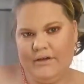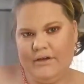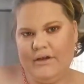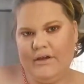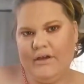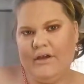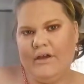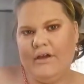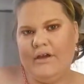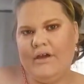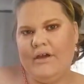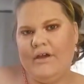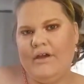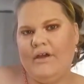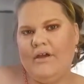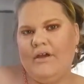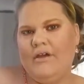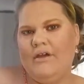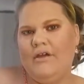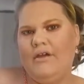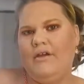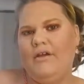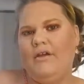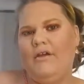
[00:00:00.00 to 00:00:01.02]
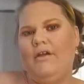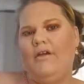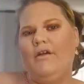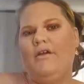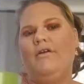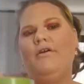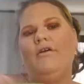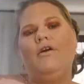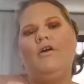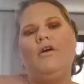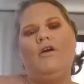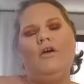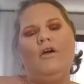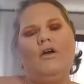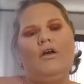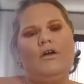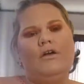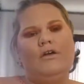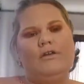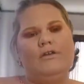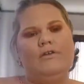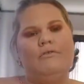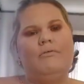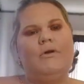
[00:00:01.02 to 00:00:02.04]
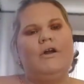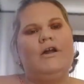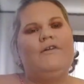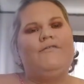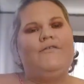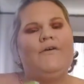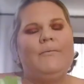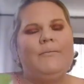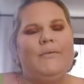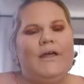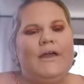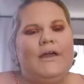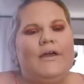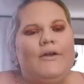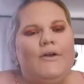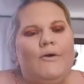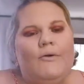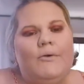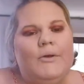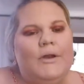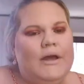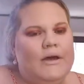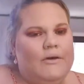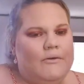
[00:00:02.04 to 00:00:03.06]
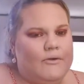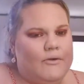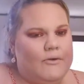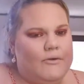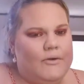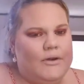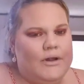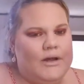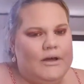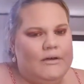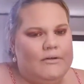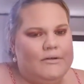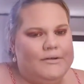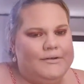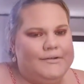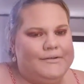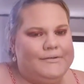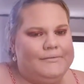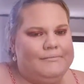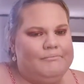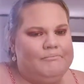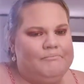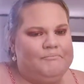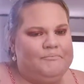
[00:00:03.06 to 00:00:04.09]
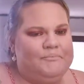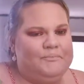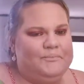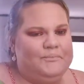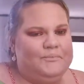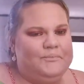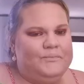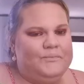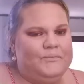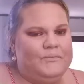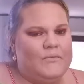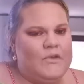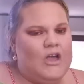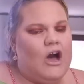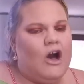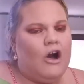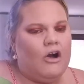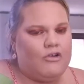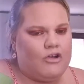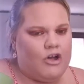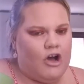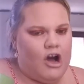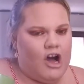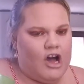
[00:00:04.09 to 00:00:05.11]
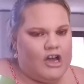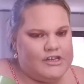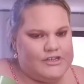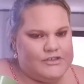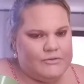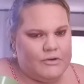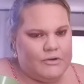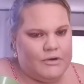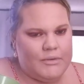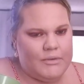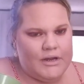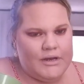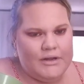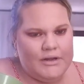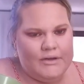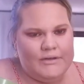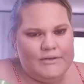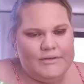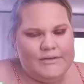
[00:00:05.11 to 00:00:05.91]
To where if I'm like going out, I'll contour my nose, make it snatched a little bit.